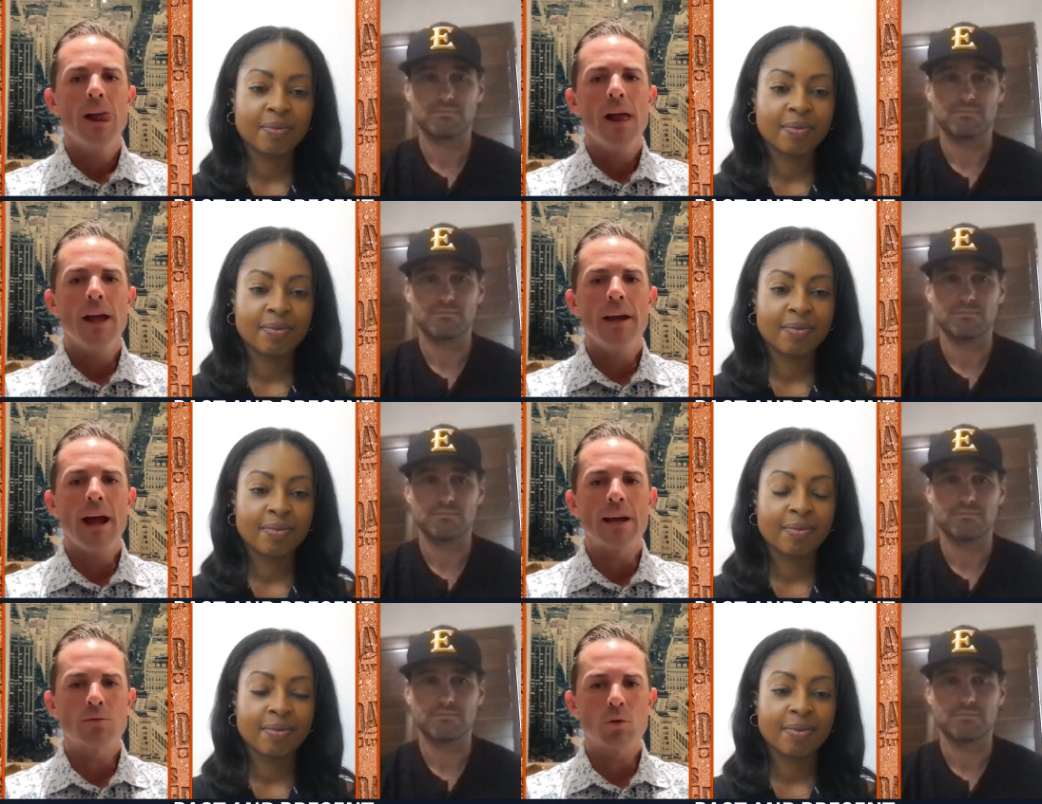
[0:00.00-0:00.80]
Speaker 1: And
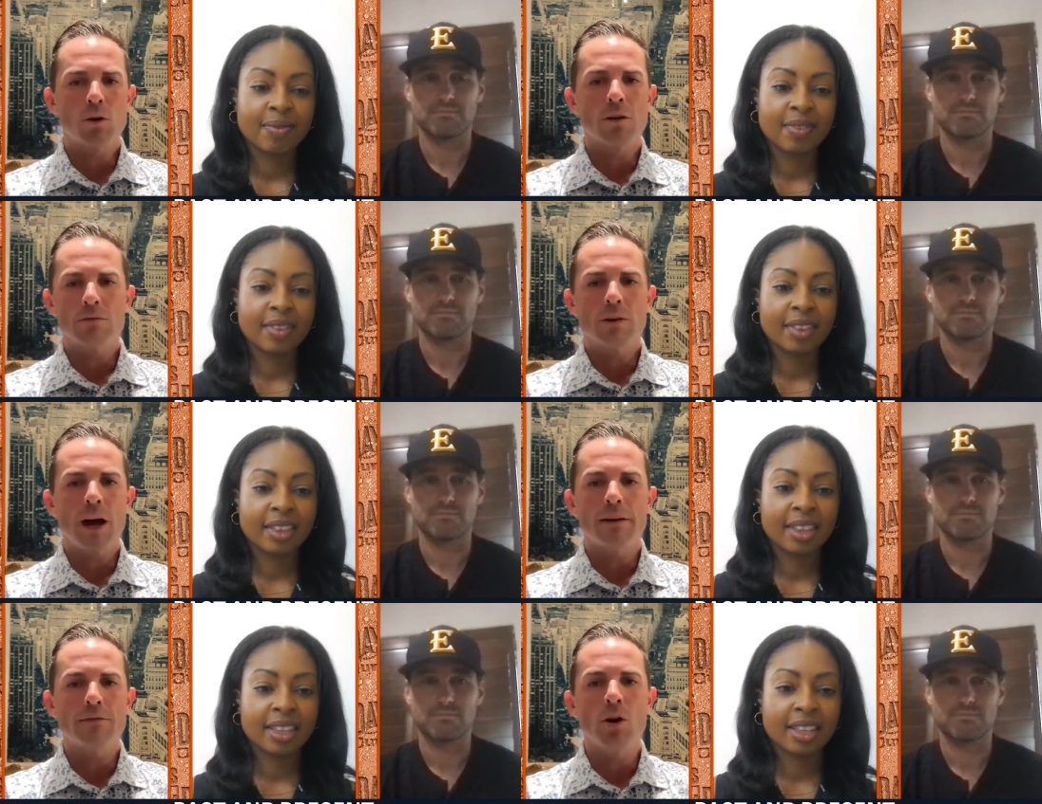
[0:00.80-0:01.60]
as we're
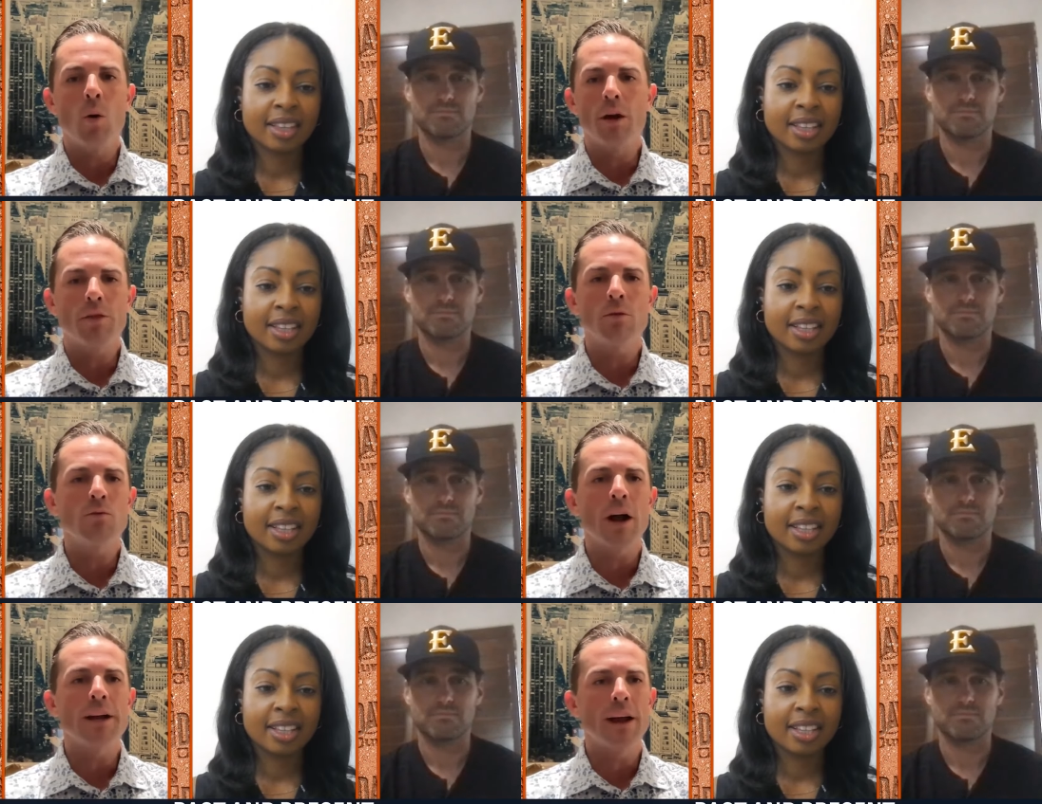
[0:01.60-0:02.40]
kind of going through
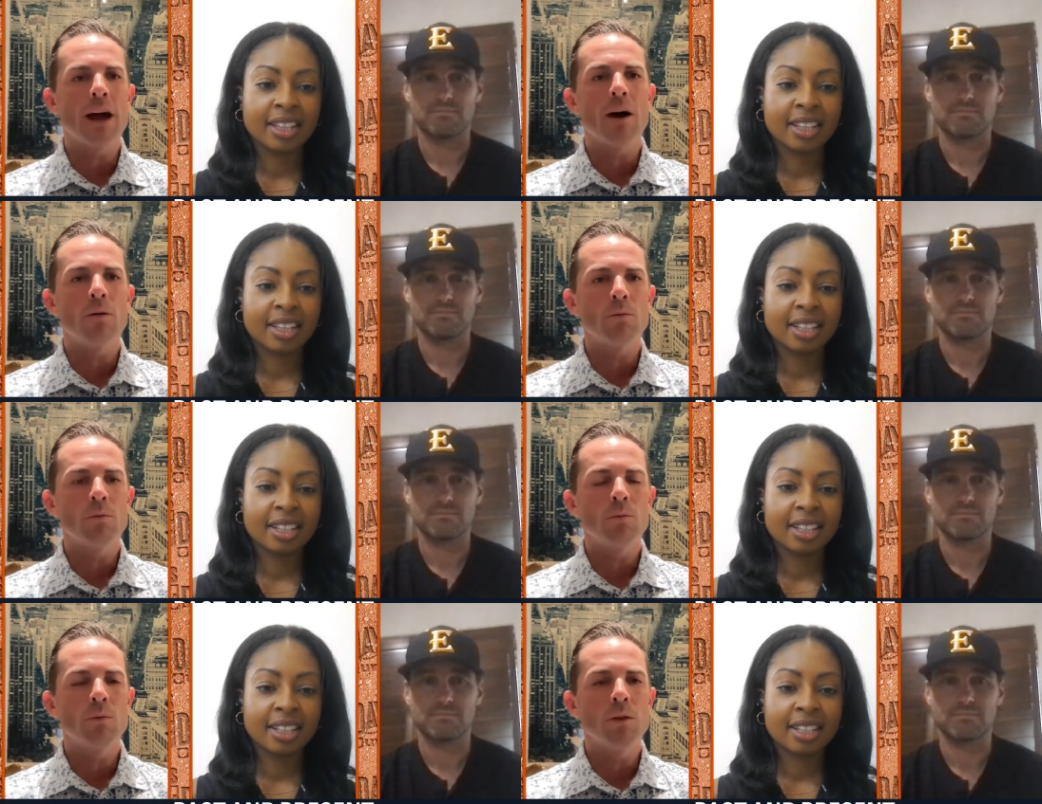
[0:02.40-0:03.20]
right now
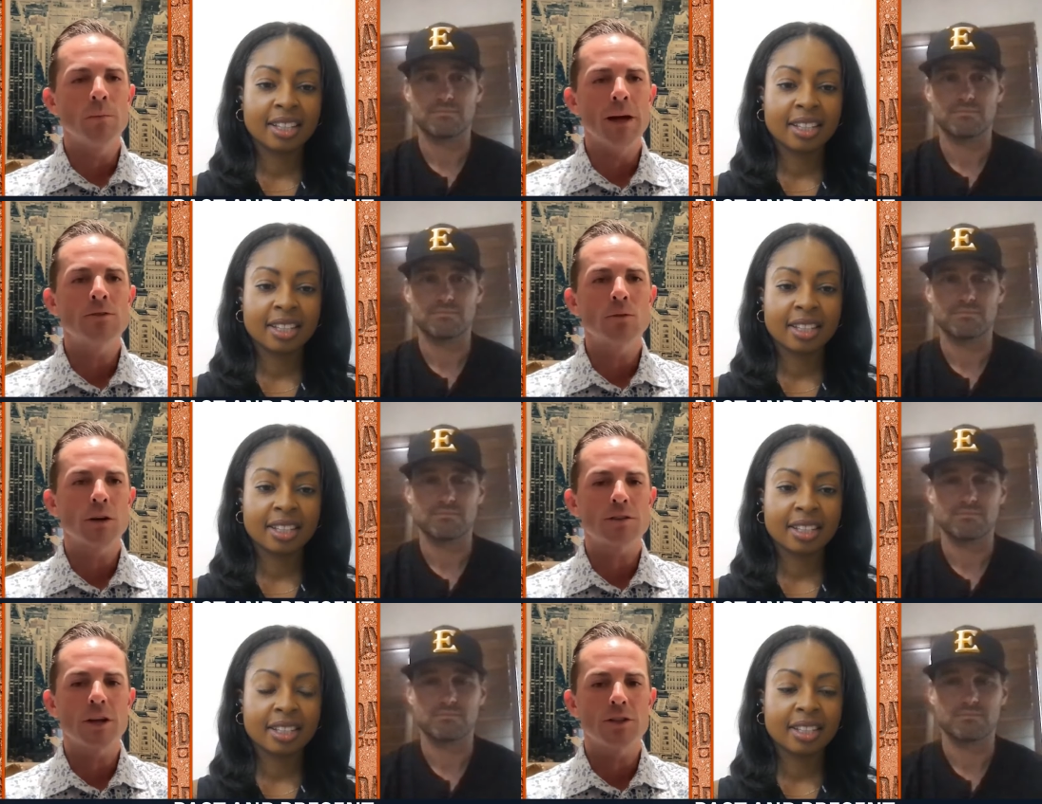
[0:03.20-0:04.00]
in the Mets
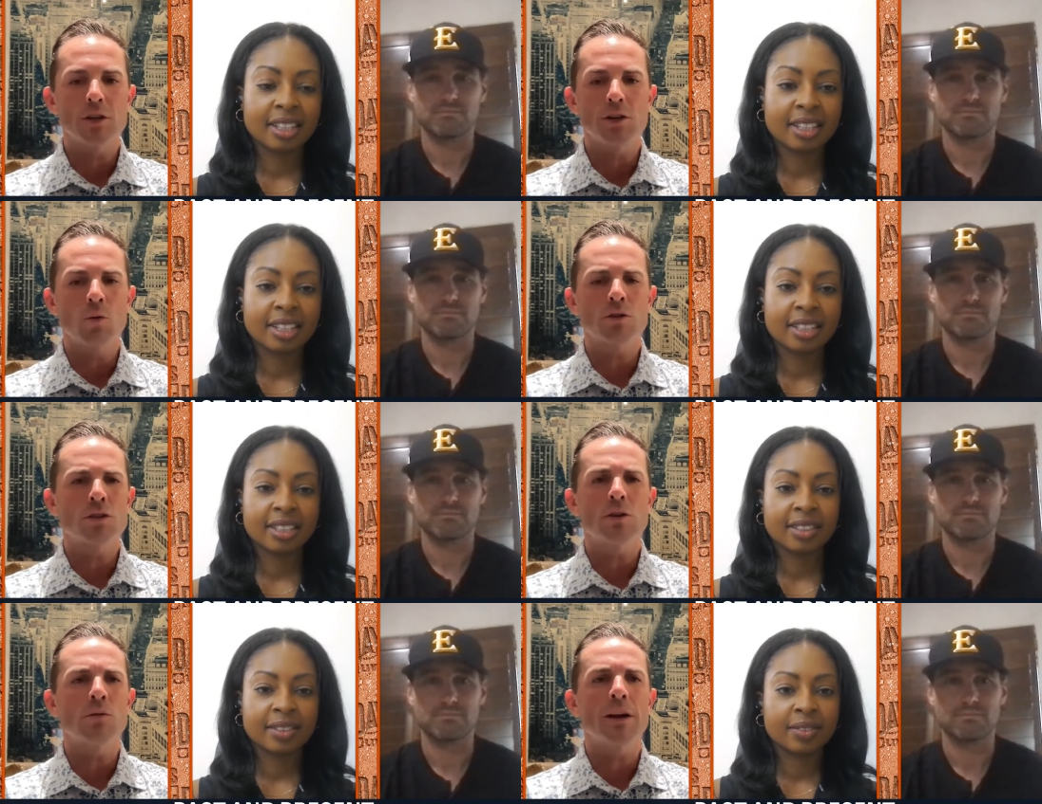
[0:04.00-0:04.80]
organization, you know, we're
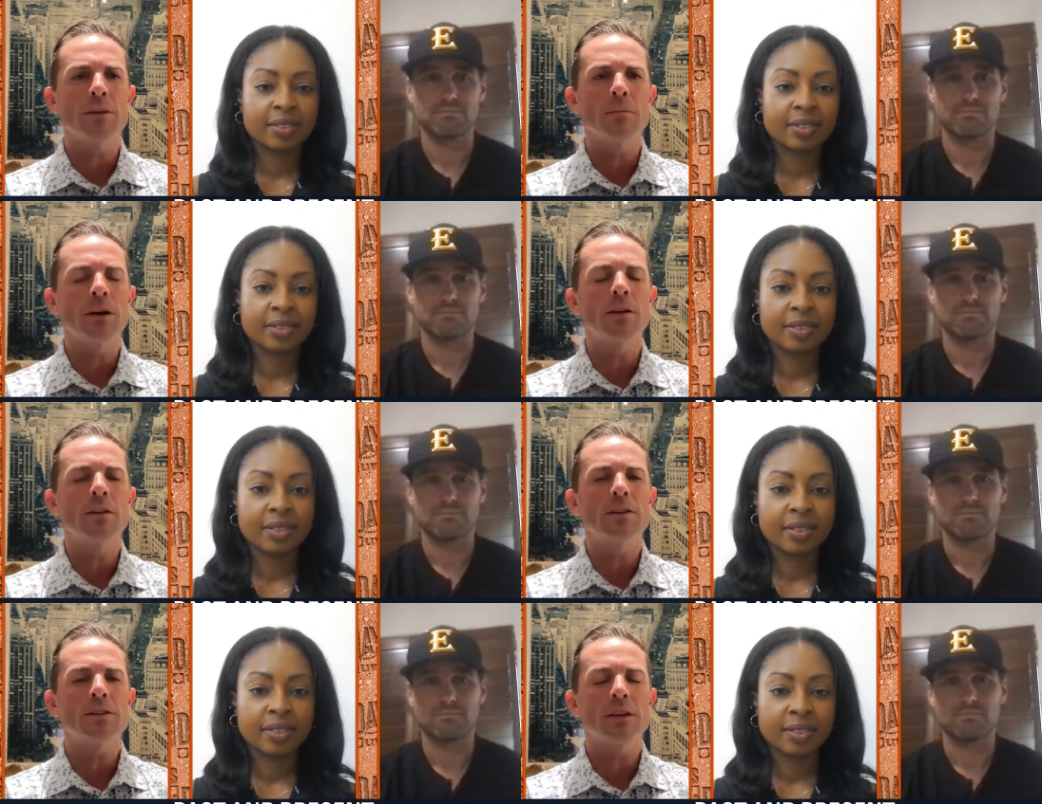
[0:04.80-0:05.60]
still right in the middle of this